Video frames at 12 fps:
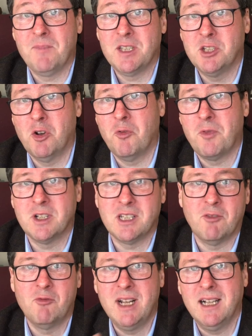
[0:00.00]
So there's
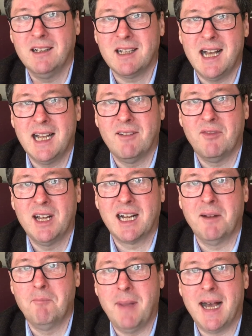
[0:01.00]
a real kind of
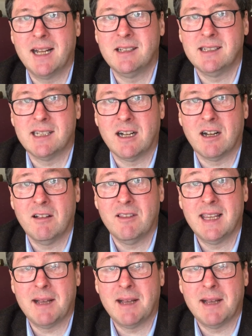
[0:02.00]
little balance there